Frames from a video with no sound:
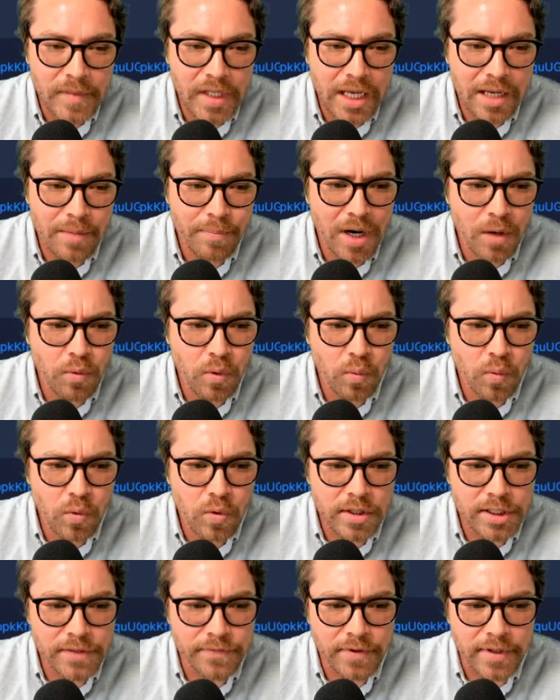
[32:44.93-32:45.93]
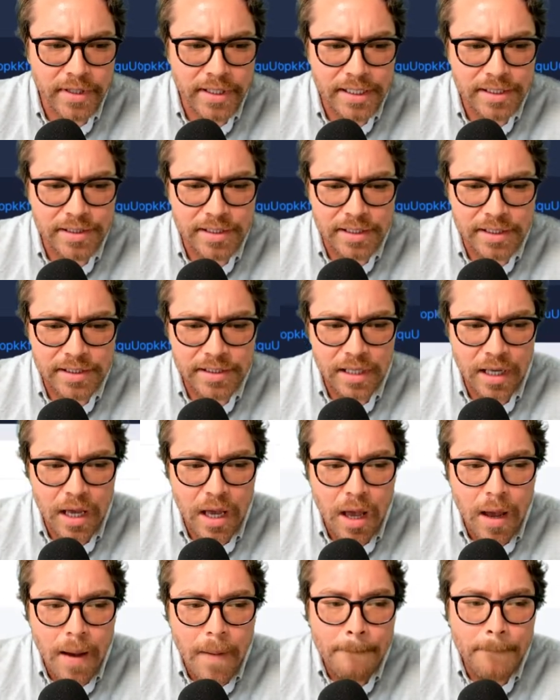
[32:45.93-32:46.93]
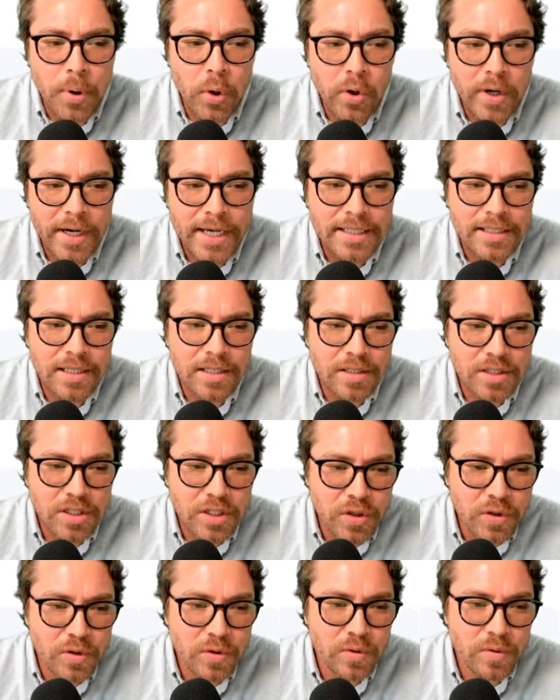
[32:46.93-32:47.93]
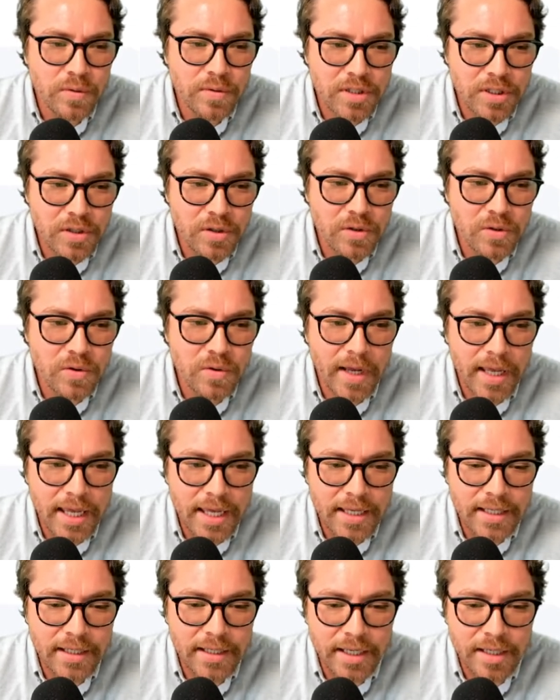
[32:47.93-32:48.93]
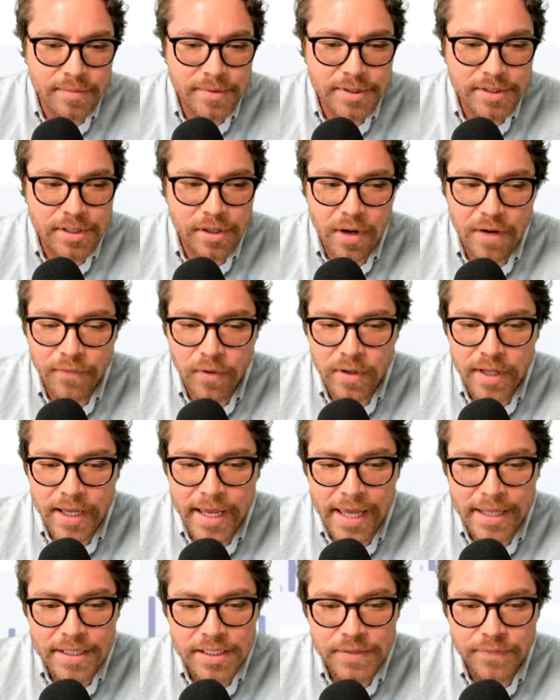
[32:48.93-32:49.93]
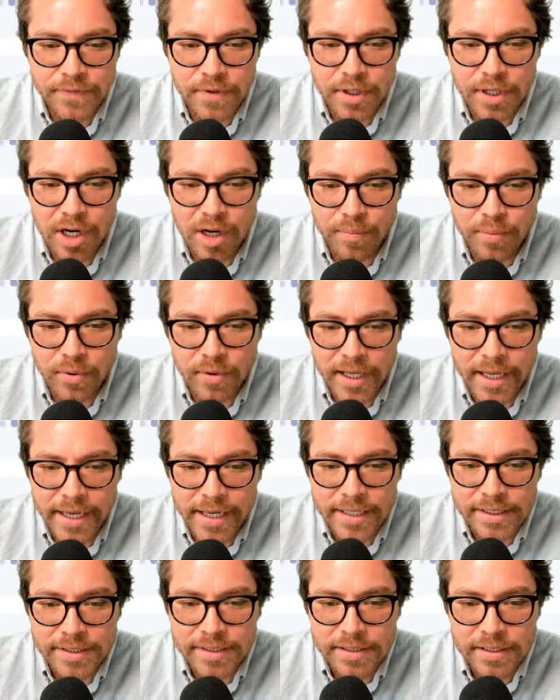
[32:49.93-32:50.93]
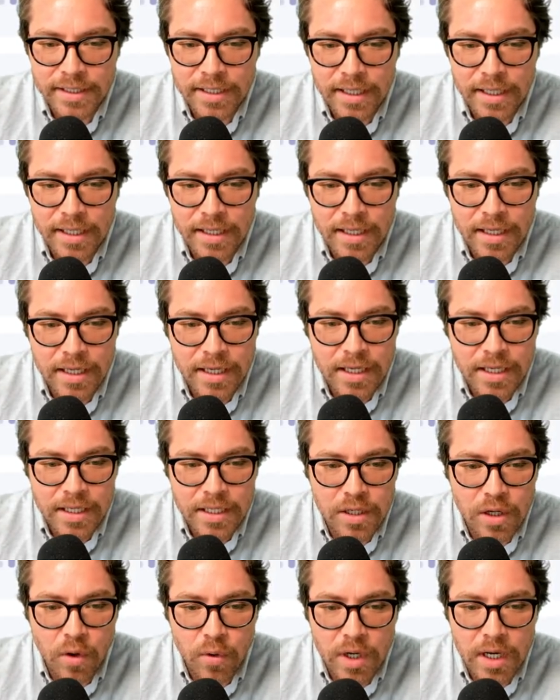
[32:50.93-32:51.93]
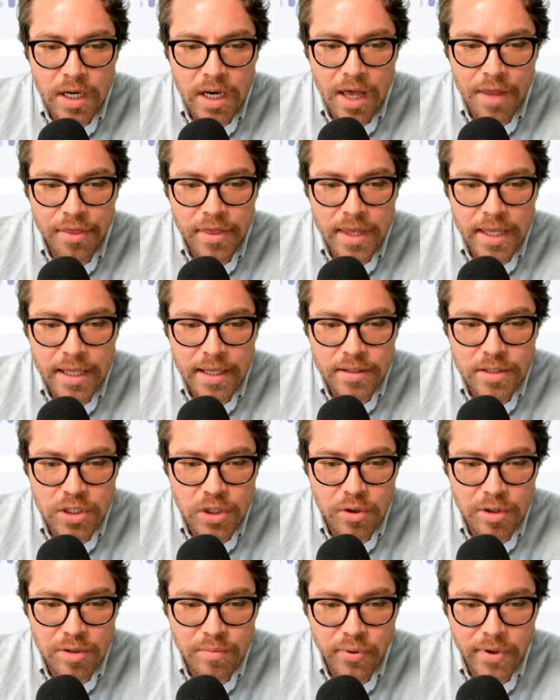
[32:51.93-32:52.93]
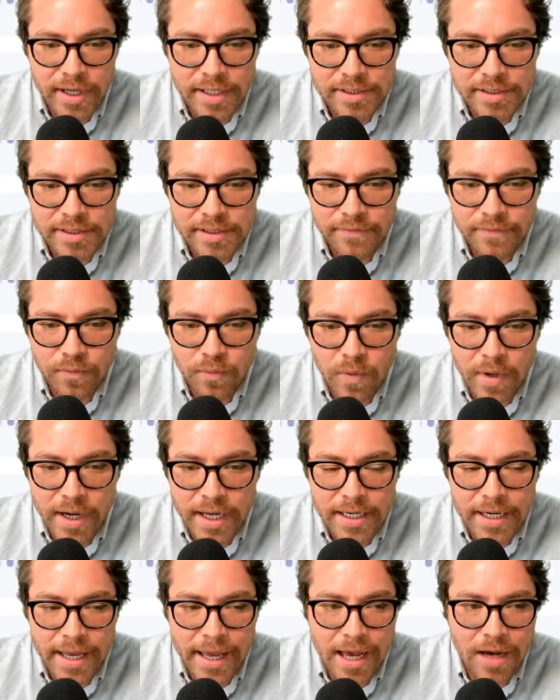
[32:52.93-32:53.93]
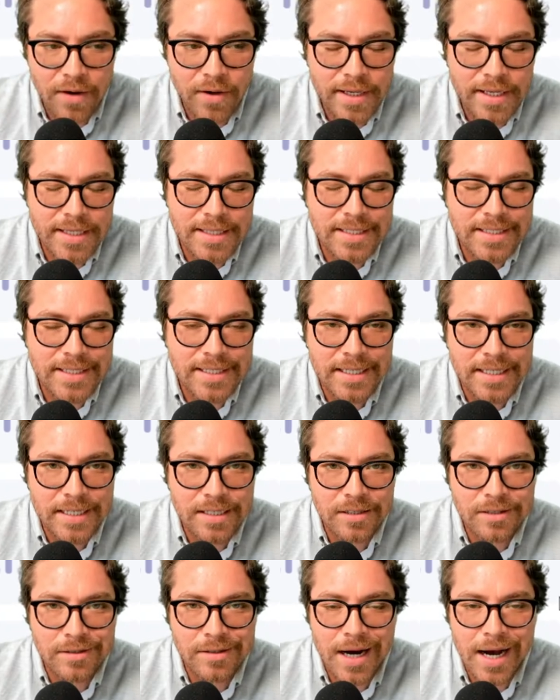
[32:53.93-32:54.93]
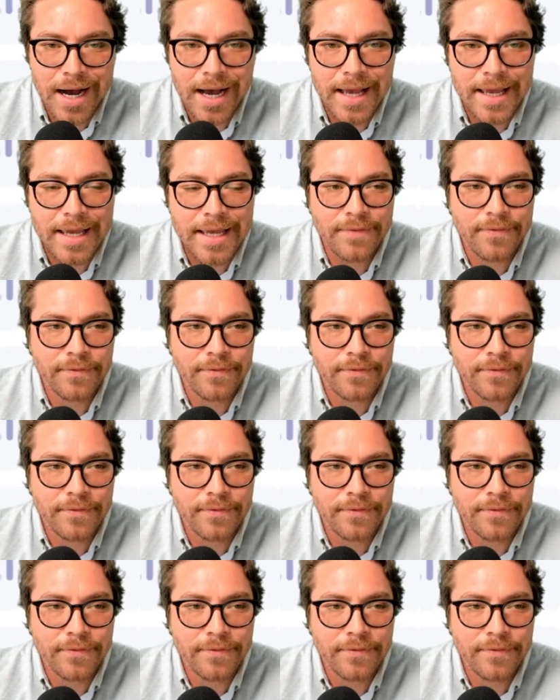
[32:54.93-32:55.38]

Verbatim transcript: And my rewards for this is point two two helium. So I've only had this for a couple days. You know, nothing too impressive right now until I